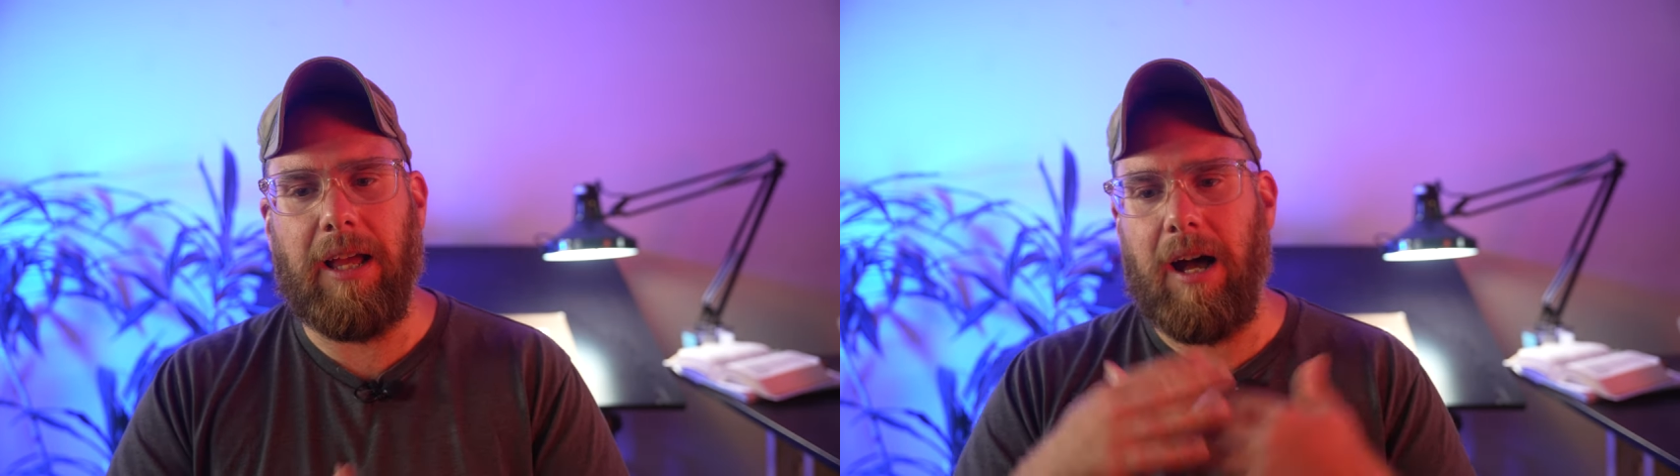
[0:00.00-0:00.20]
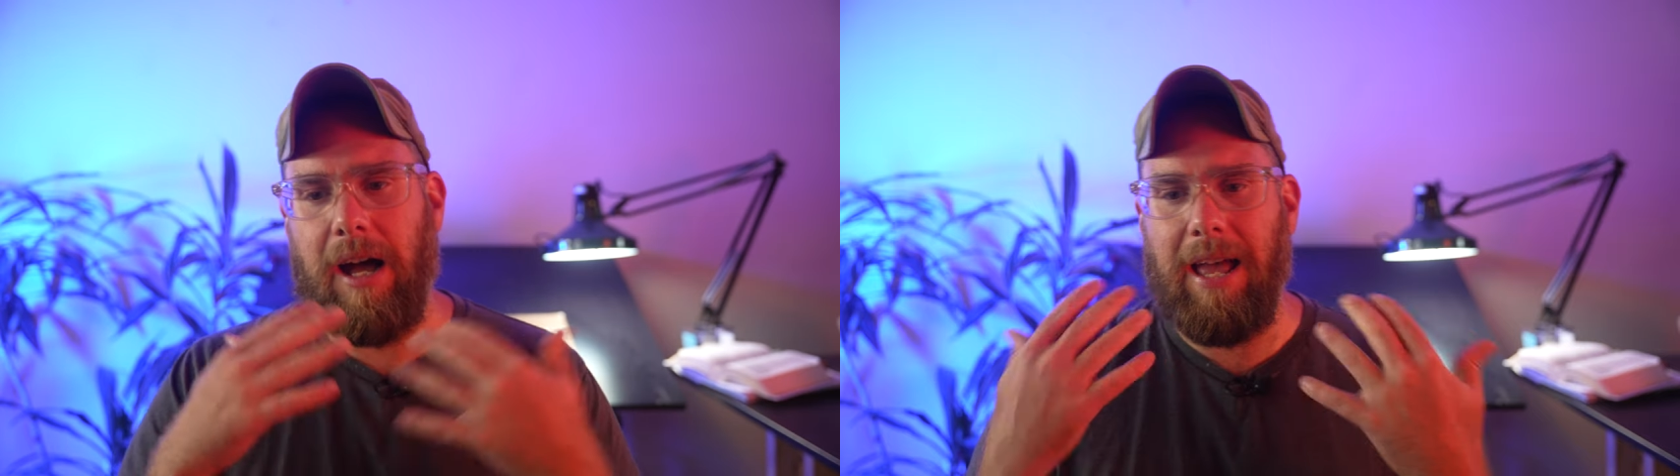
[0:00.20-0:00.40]

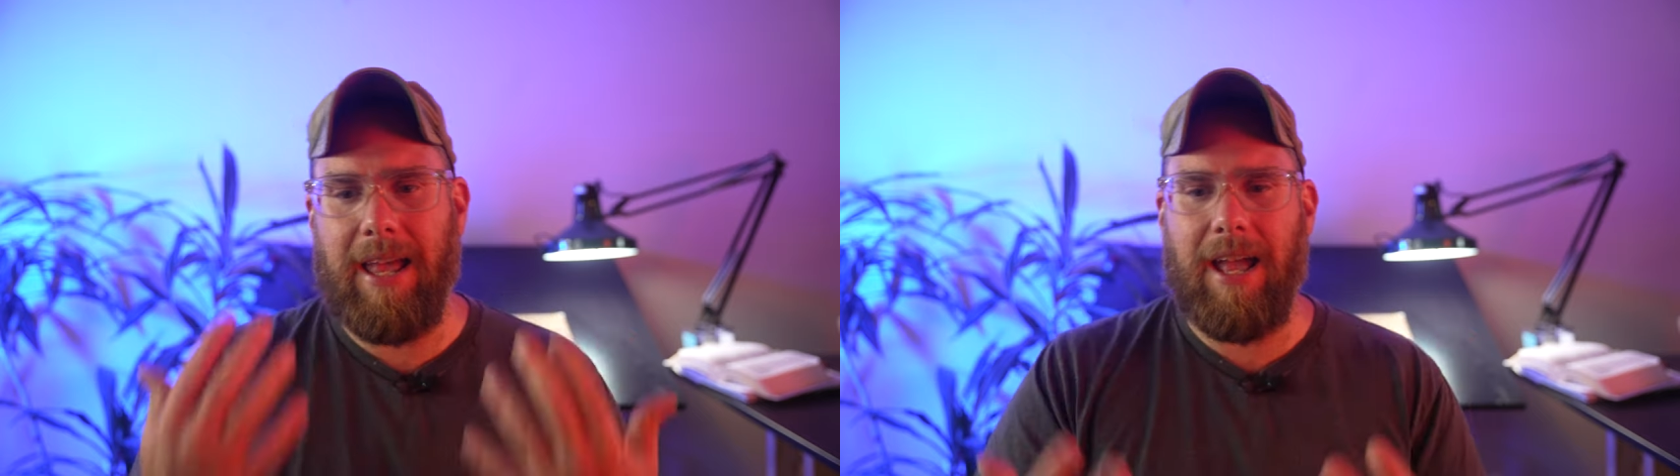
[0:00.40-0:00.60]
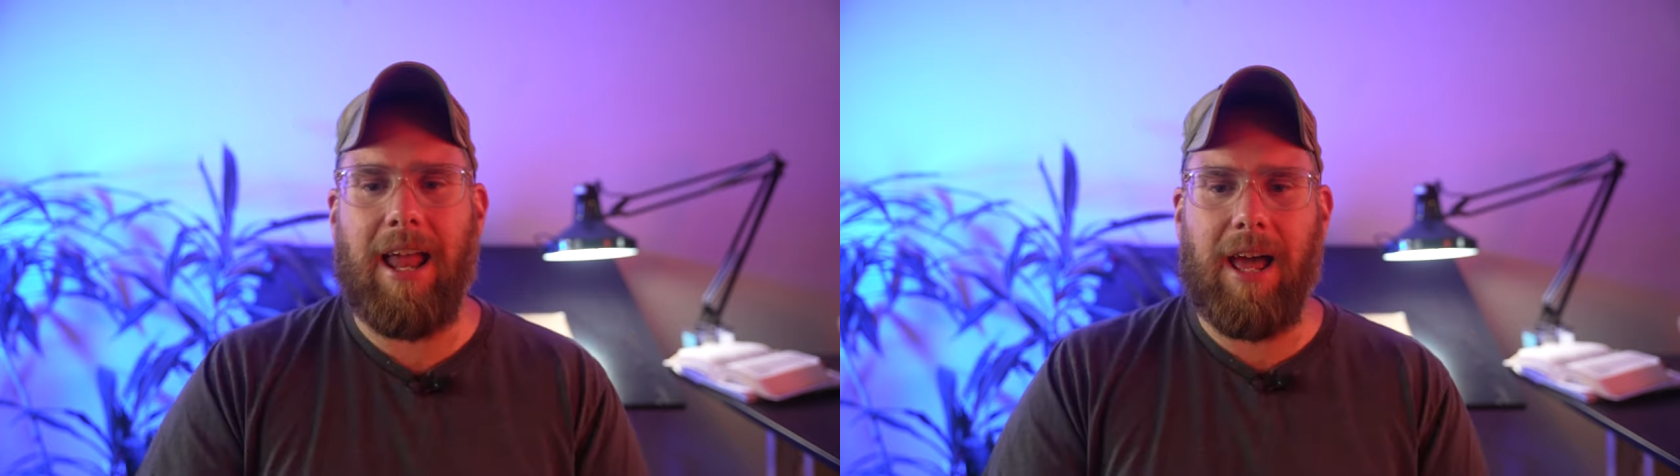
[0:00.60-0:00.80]

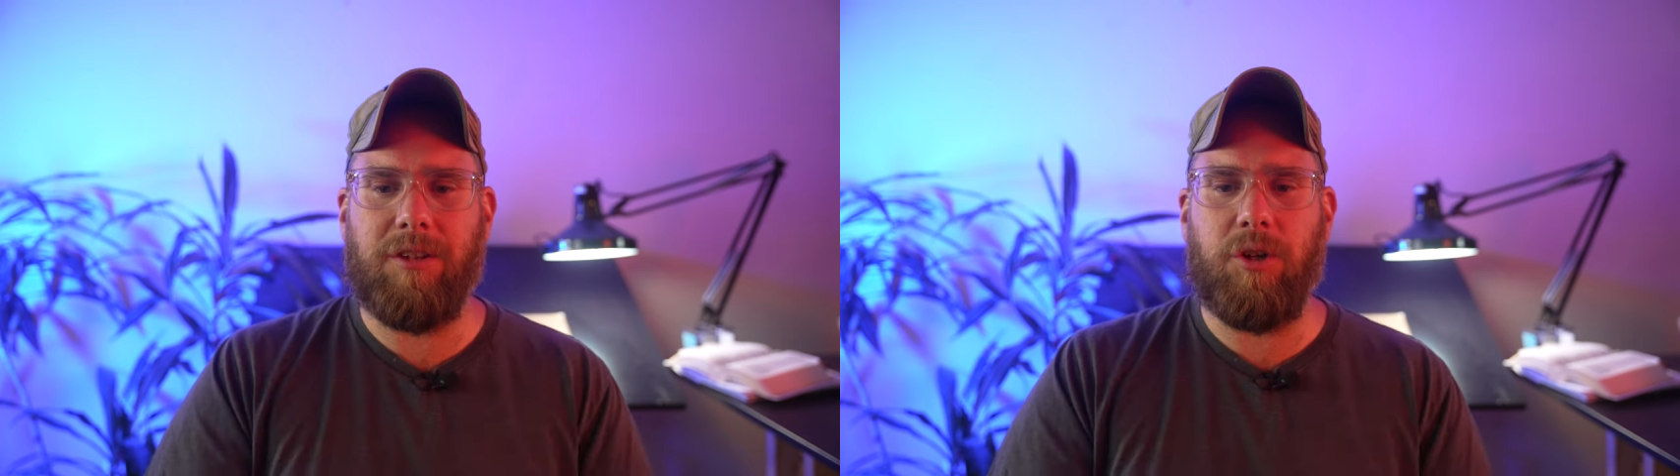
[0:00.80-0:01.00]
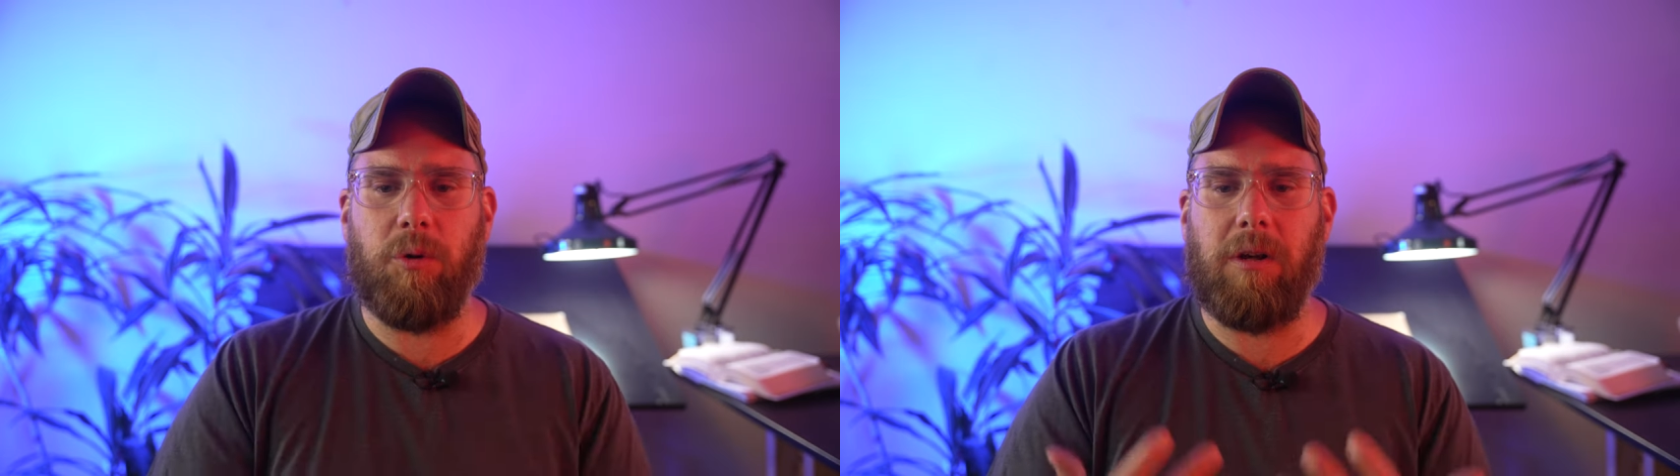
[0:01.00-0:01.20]
And I
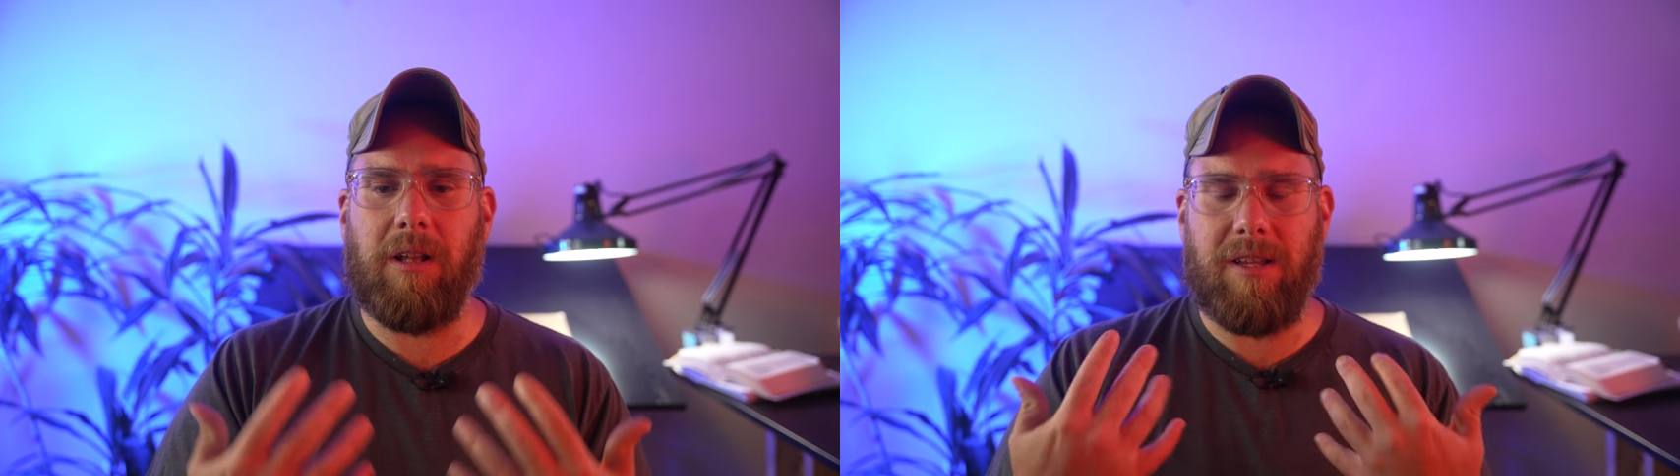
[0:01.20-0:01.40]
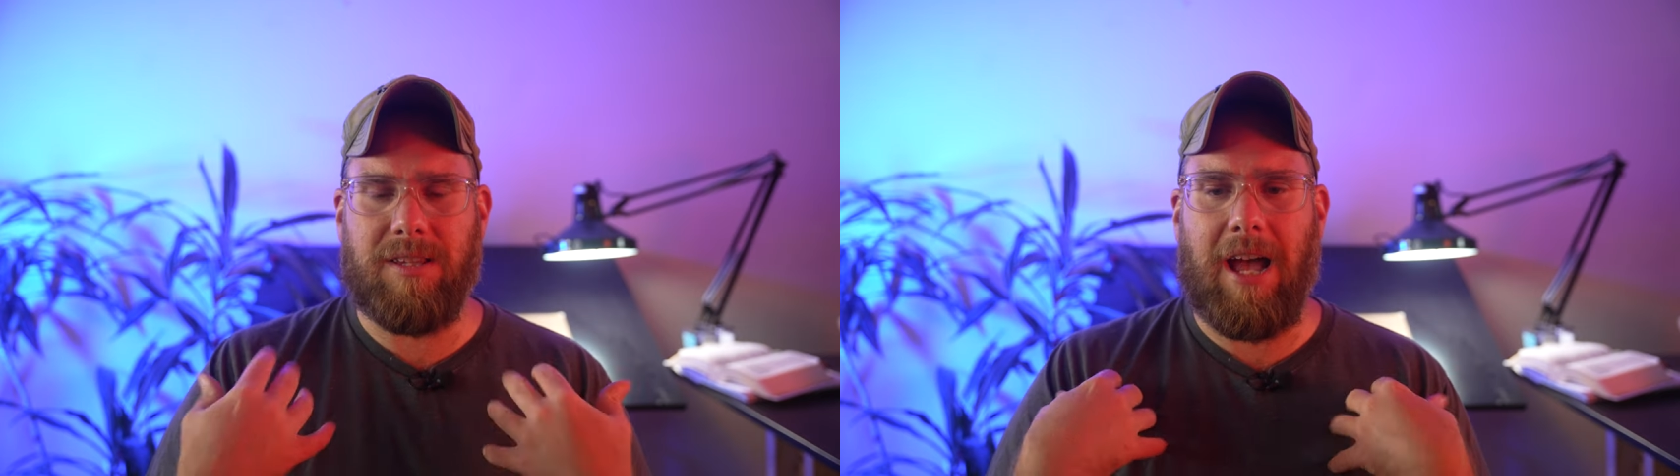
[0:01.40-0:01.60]
do
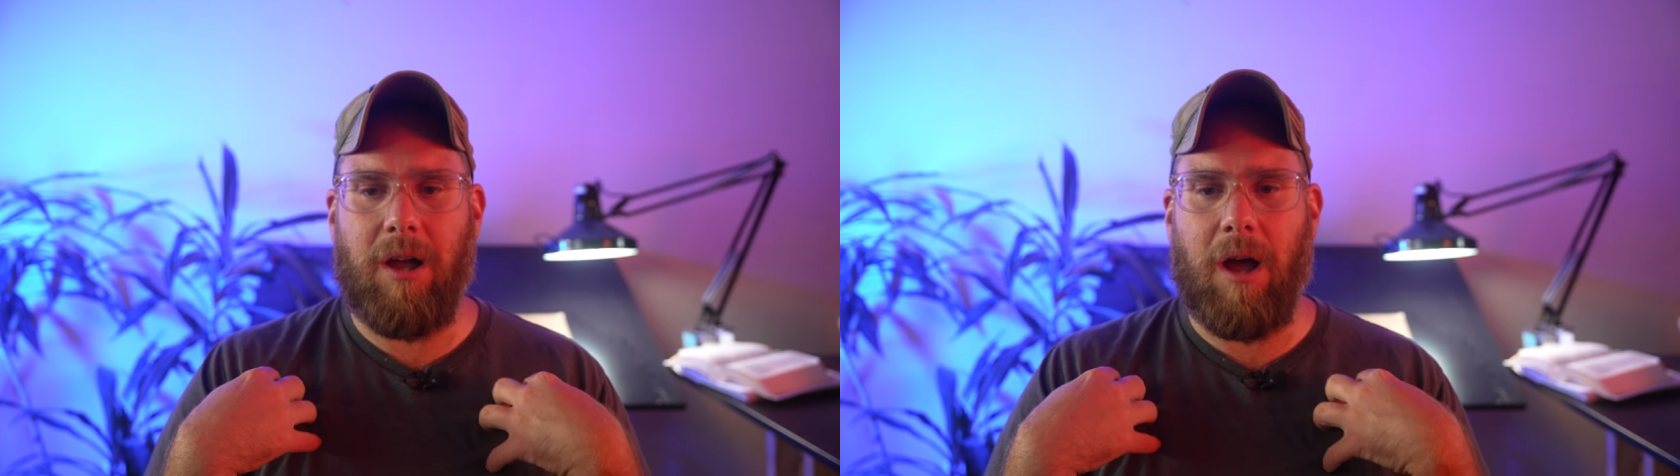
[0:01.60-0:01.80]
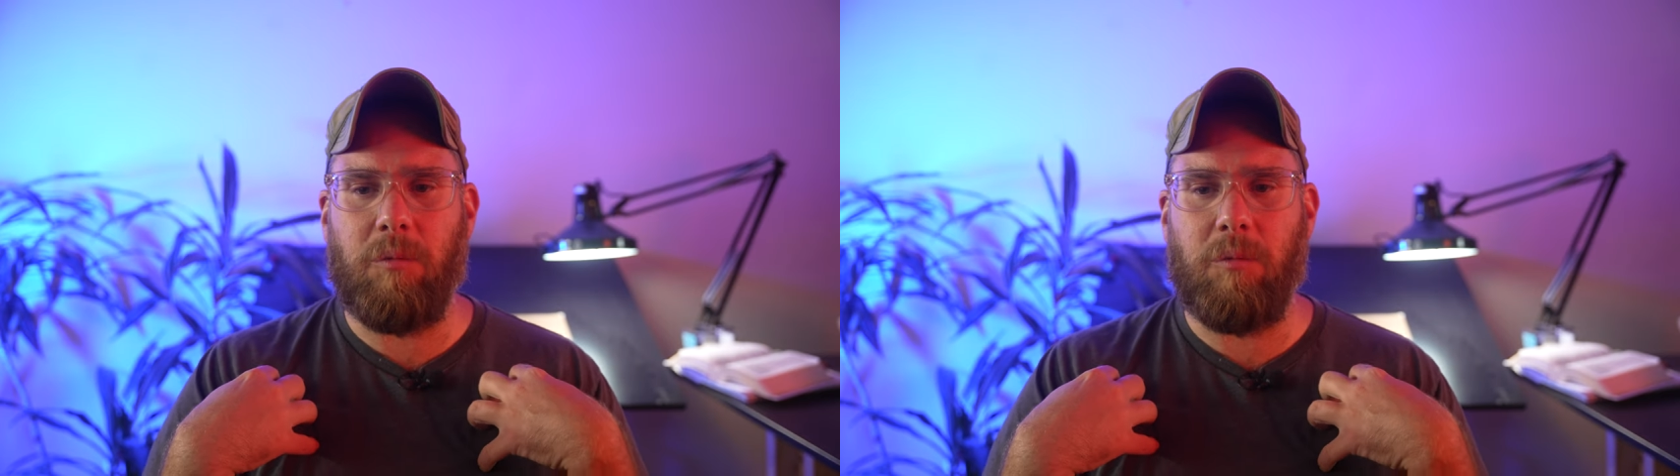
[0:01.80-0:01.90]
realize I